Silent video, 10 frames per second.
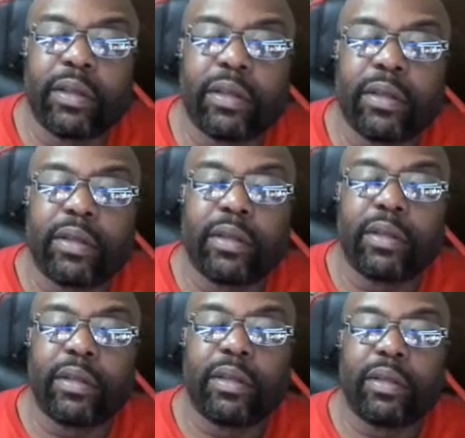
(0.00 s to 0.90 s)
After
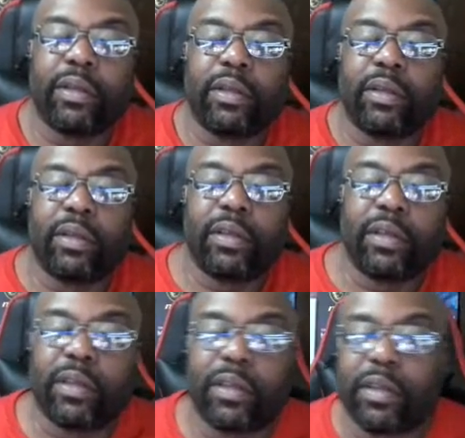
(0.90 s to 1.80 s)
that,
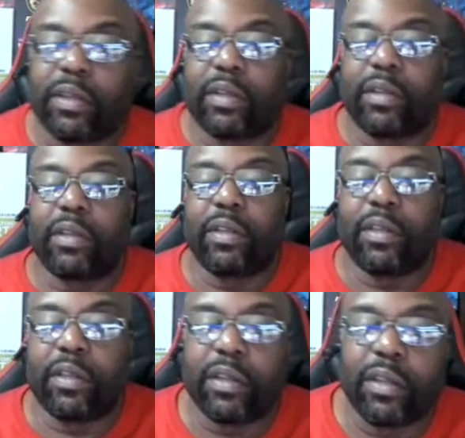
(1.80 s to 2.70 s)
I'm
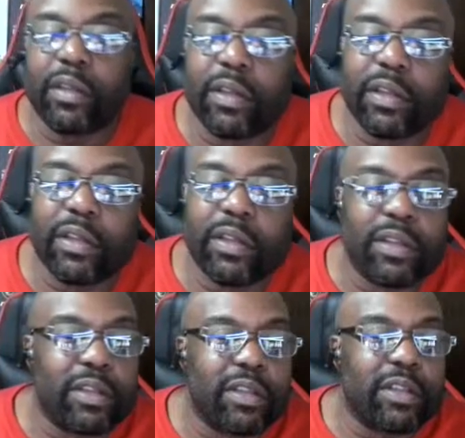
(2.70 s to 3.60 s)
disappearing for a
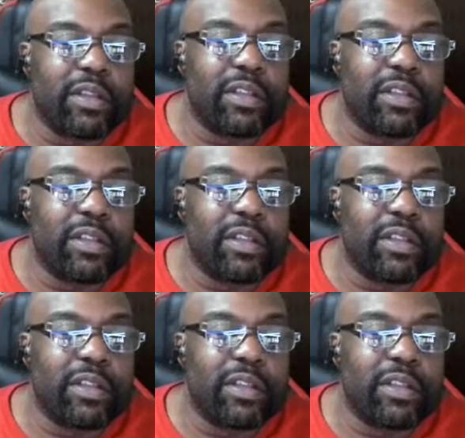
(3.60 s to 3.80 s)
while.